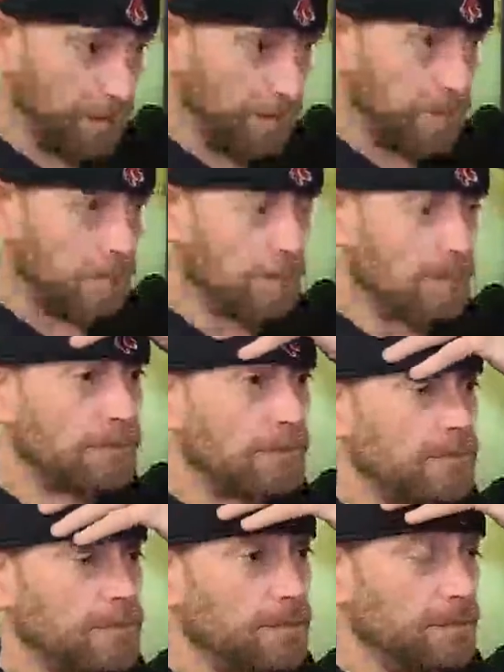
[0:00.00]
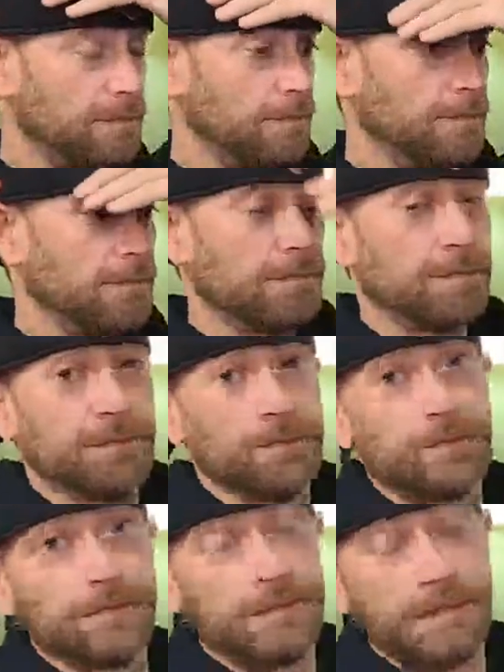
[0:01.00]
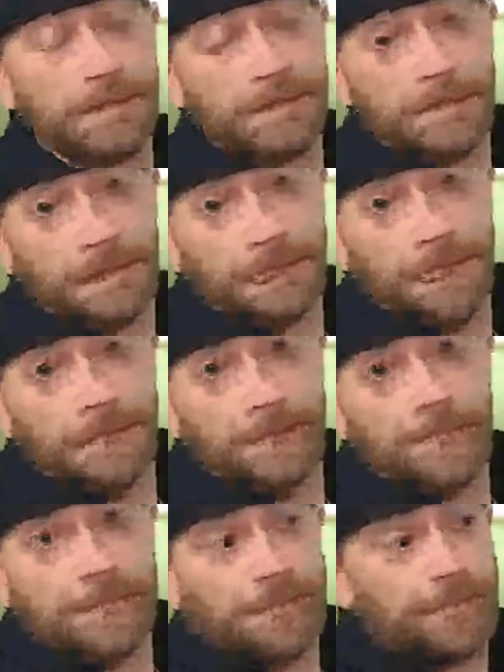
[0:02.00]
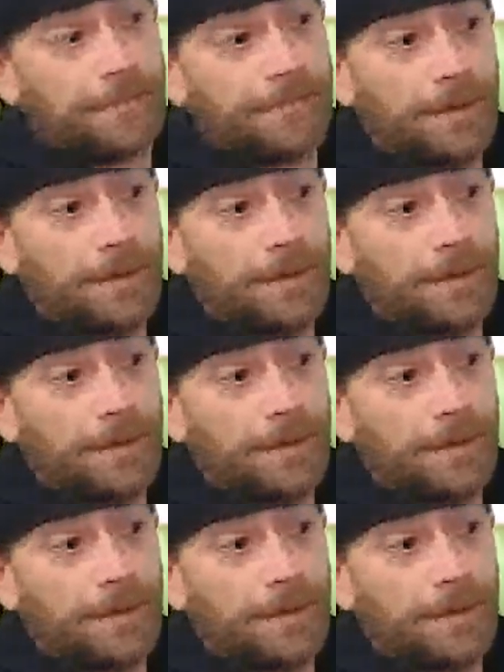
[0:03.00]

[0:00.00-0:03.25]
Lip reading: and later after the box of crazy actually happened,